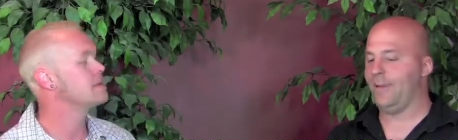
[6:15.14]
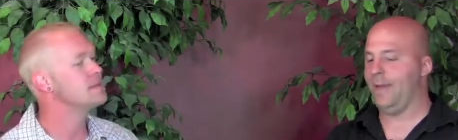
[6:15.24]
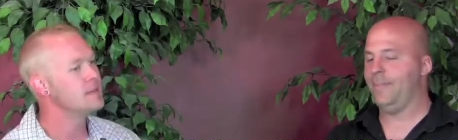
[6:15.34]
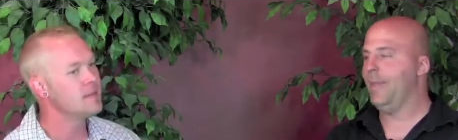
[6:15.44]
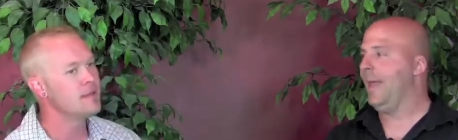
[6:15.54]

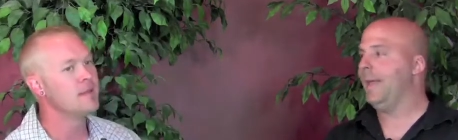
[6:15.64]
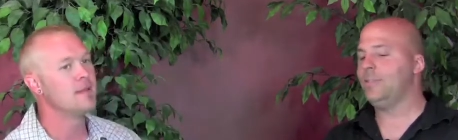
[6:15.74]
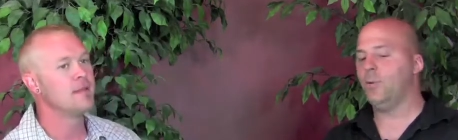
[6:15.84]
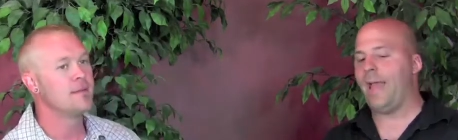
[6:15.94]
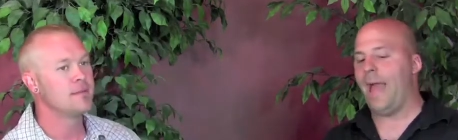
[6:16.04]
Speaker 1: right. And
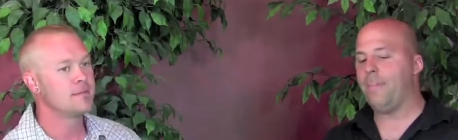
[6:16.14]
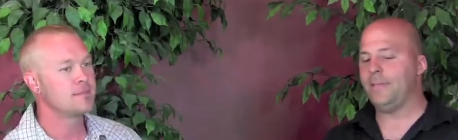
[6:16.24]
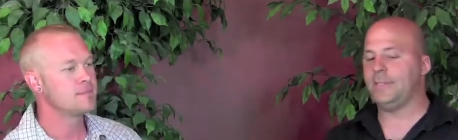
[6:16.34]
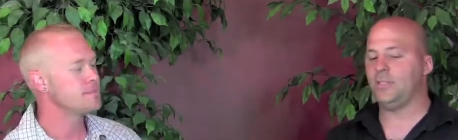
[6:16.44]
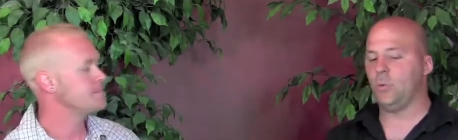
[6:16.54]
so what
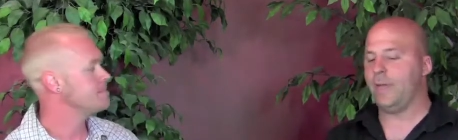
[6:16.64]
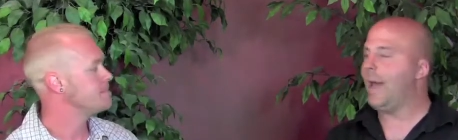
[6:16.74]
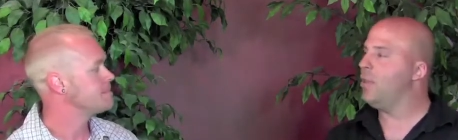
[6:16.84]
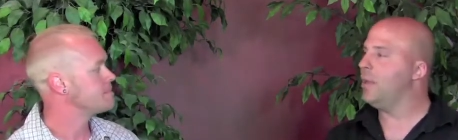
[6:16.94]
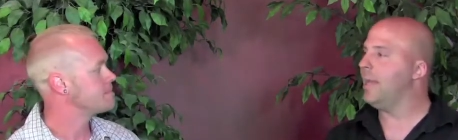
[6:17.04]
happens is, so we got to look